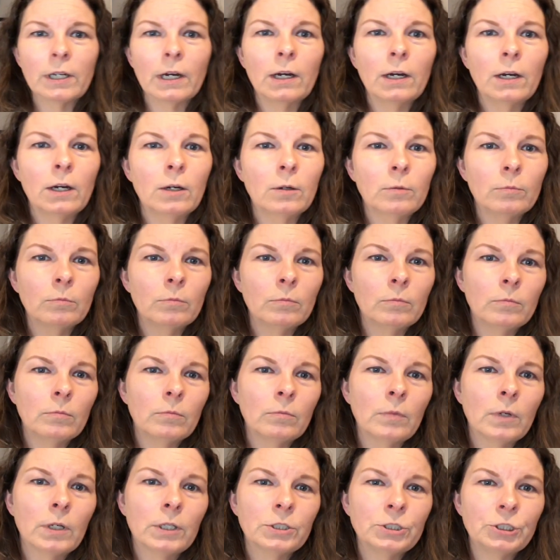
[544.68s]

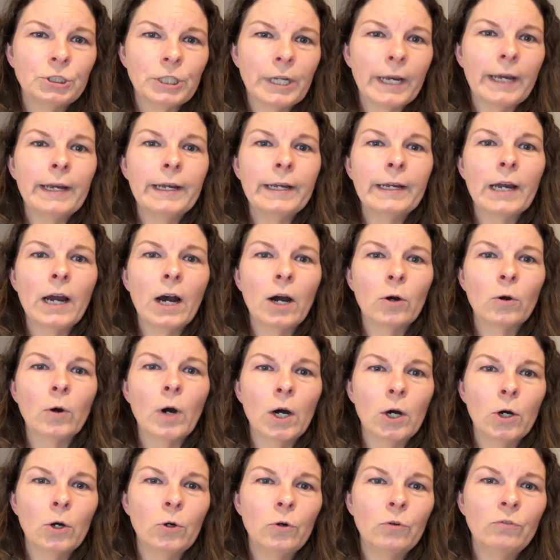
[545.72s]
um
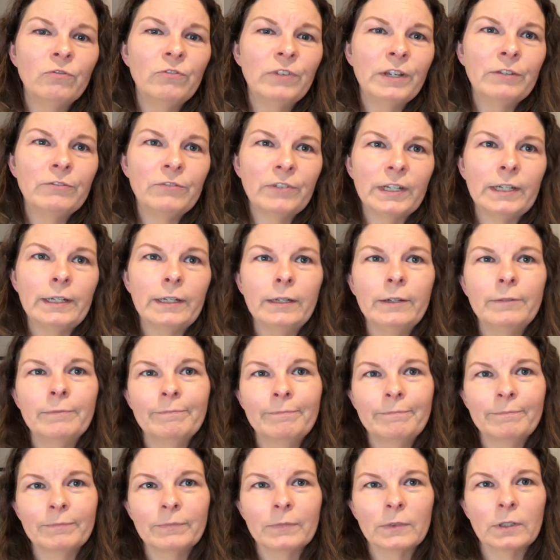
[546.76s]
J-O-O-V-V,
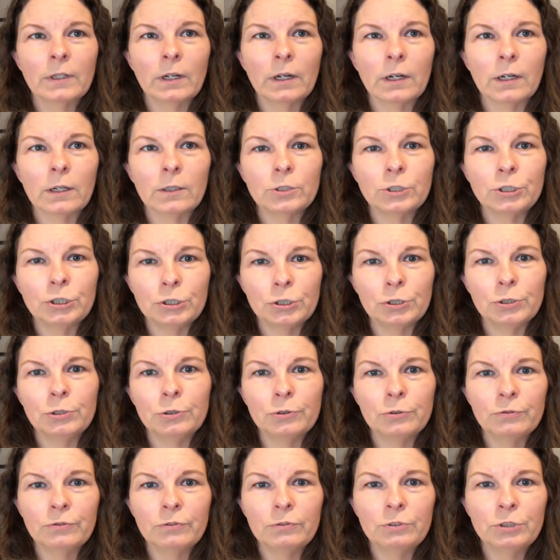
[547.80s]
uh,
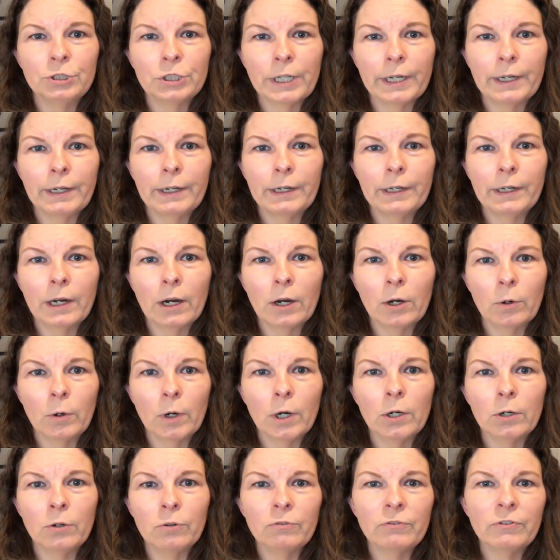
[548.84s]
Joovv,
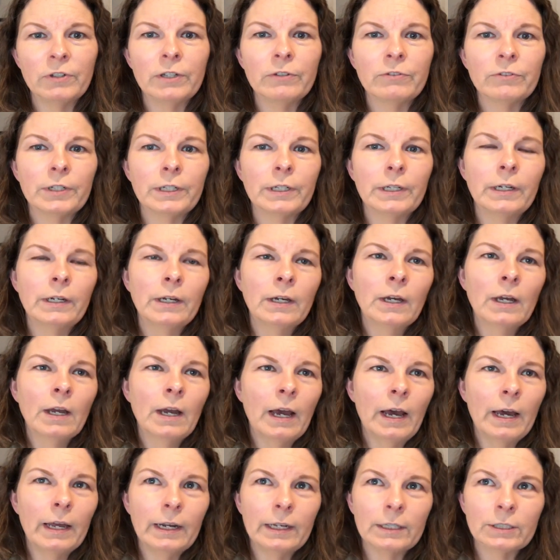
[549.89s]
J-O-O-V-V,
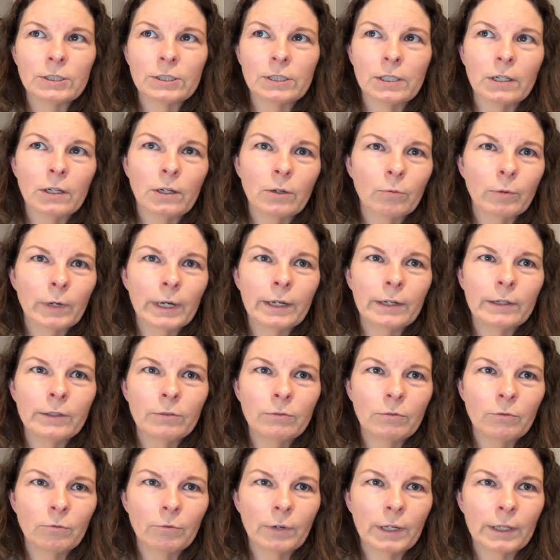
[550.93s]
and it's a red,
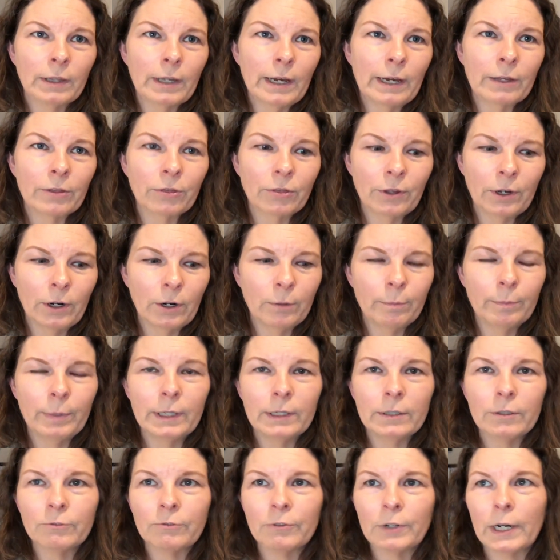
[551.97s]
red light therapy
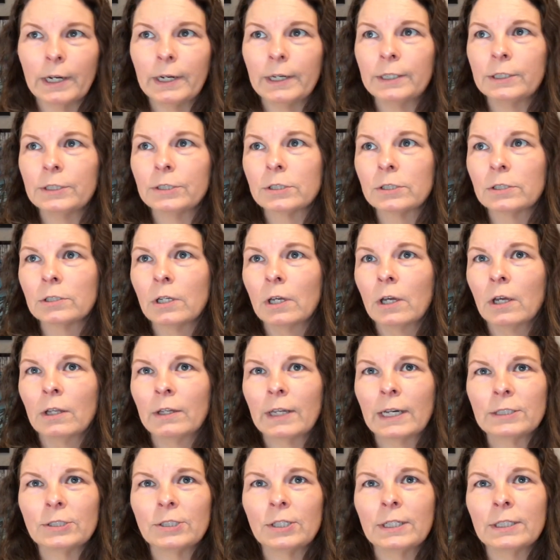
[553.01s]
device.
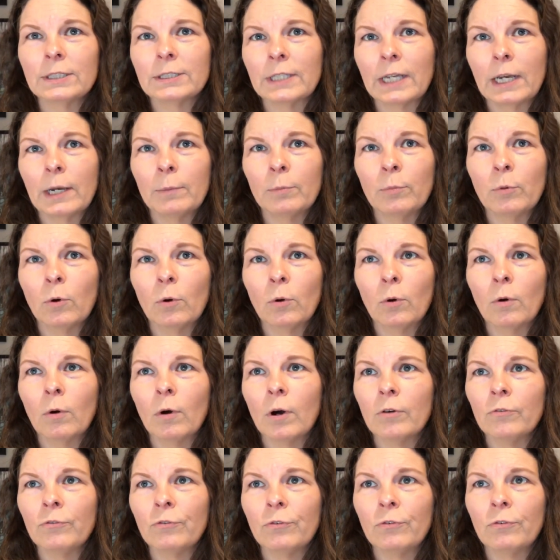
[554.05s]
That's an example
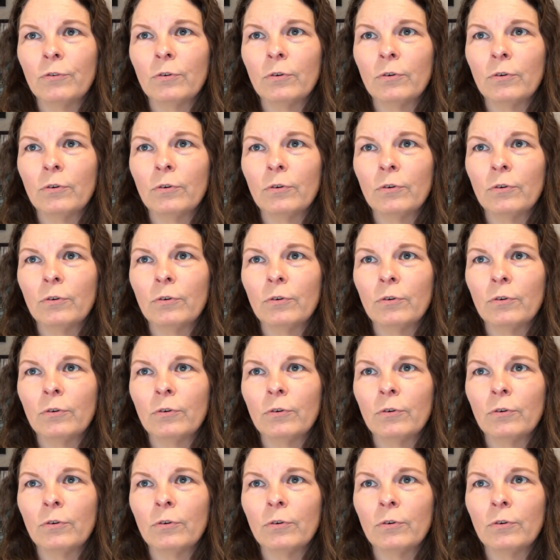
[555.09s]
of